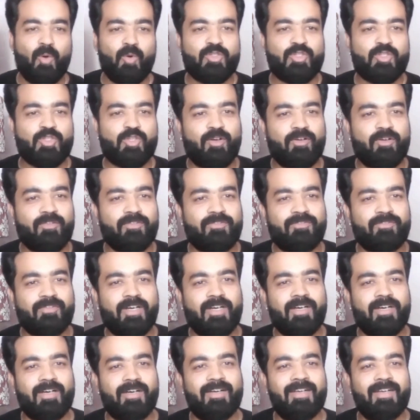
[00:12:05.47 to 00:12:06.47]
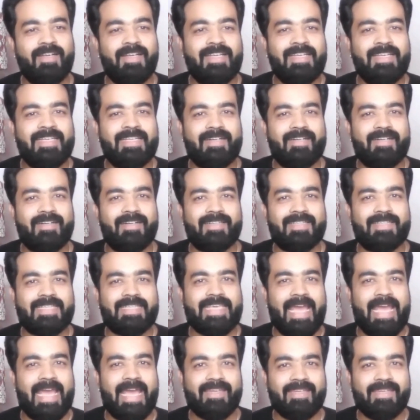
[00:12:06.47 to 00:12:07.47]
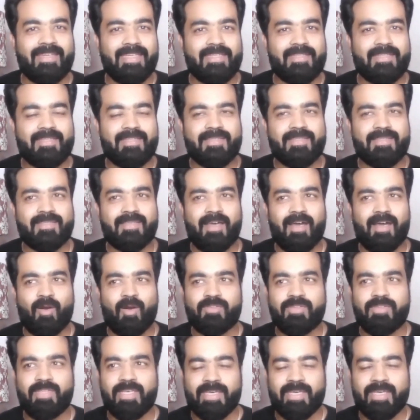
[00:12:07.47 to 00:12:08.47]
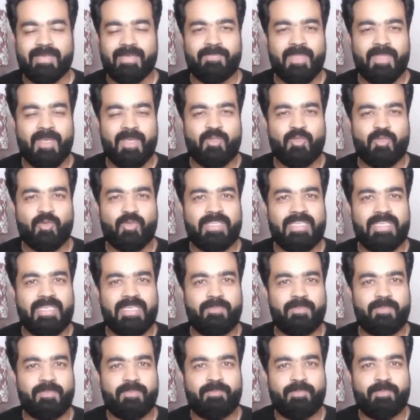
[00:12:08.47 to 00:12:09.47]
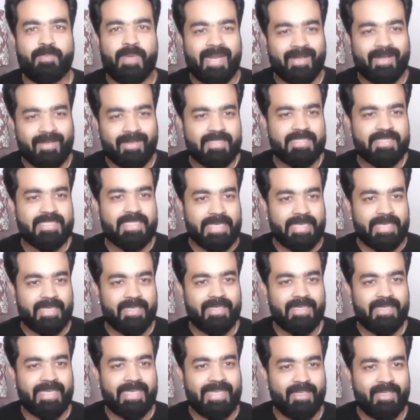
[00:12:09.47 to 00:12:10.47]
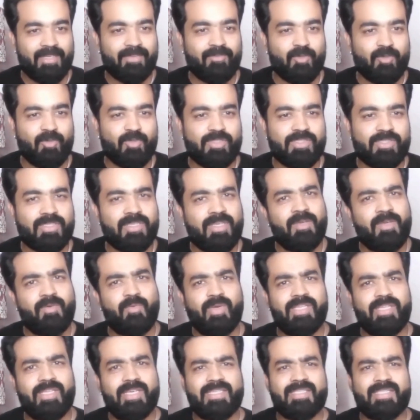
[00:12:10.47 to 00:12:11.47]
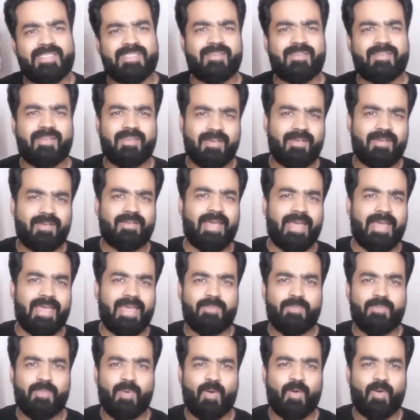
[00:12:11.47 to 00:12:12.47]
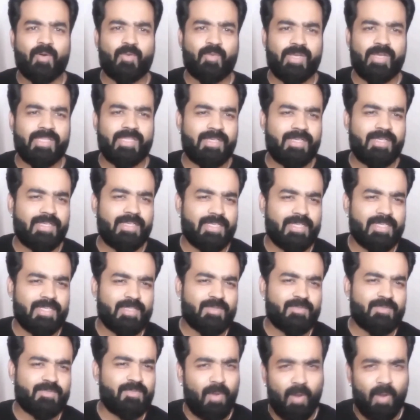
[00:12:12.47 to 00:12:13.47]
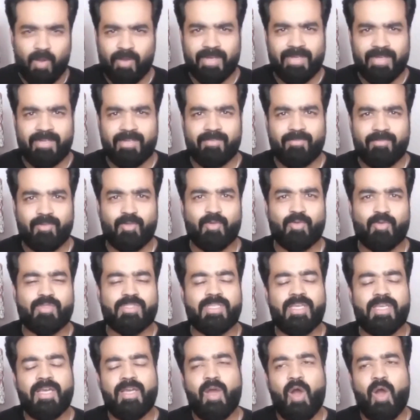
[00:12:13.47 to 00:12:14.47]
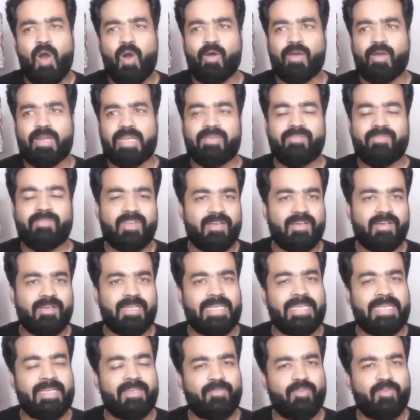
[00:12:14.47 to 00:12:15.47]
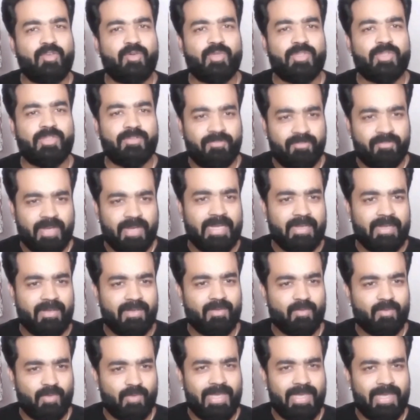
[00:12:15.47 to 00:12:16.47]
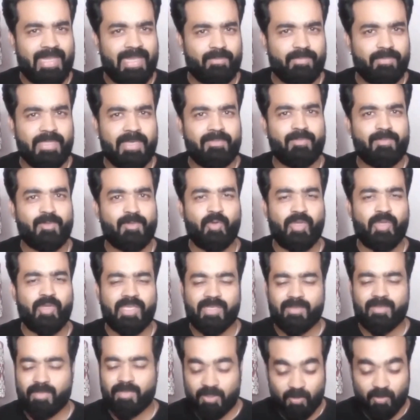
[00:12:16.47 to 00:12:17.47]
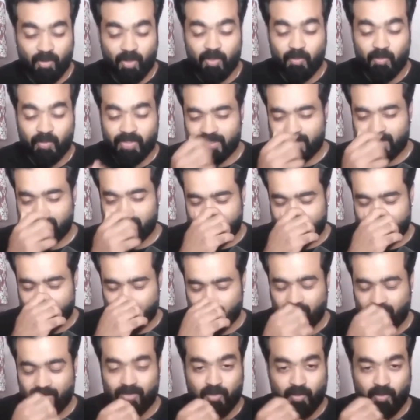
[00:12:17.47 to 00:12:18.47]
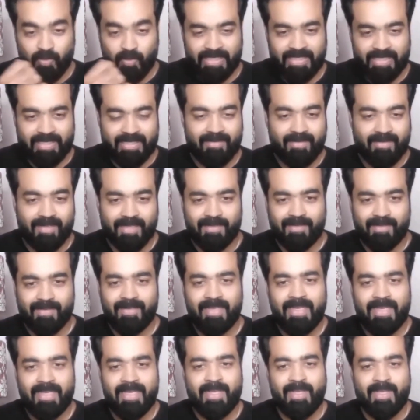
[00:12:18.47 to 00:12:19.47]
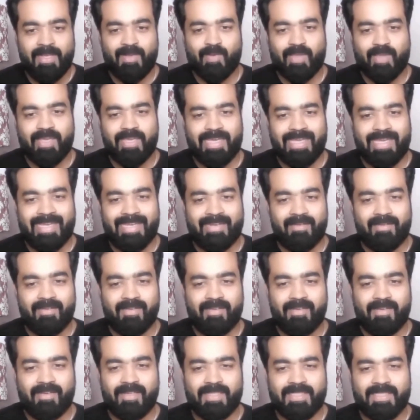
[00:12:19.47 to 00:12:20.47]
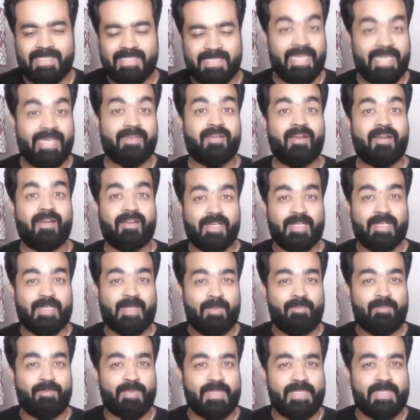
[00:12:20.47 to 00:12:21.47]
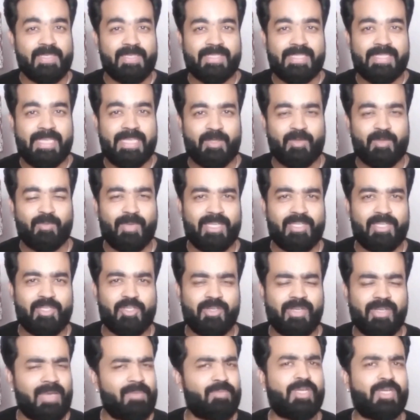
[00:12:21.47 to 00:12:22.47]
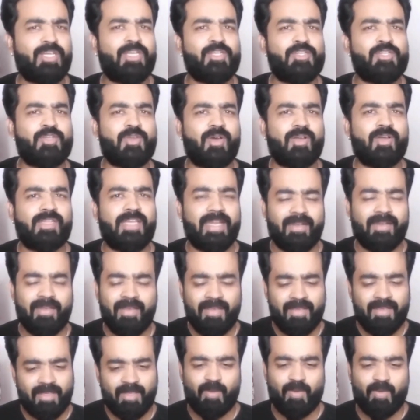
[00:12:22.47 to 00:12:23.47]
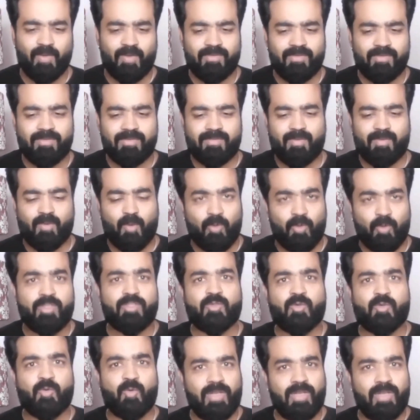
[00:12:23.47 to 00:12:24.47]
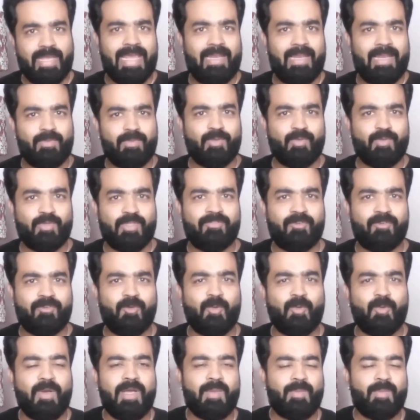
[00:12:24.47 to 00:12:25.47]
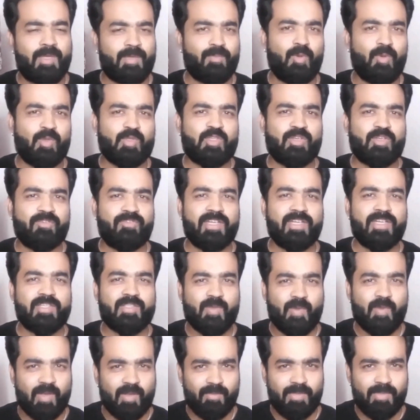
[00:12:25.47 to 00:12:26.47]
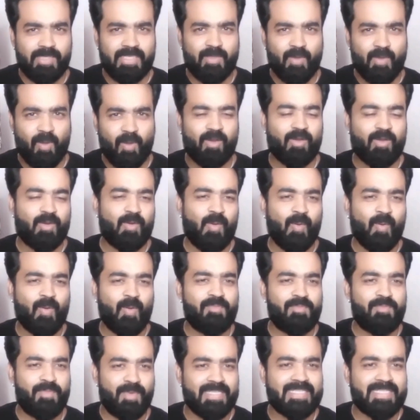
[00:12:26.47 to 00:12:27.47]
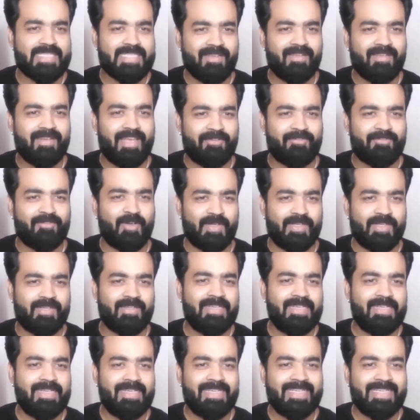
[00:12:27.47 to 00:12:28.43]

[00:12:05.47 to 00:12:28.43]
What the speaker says: most of the candidates out there, to keep practicing interviews, whether it's real time or whether it is mock interviews or even an interview with a friend will help them doing it. But you're doing a great job doing it in real. Okay. And these 800 companies that you mentioned, I'm pretty sure that, you know, OdinSchool helped you with a few, but most of it is going to be your own personal effort.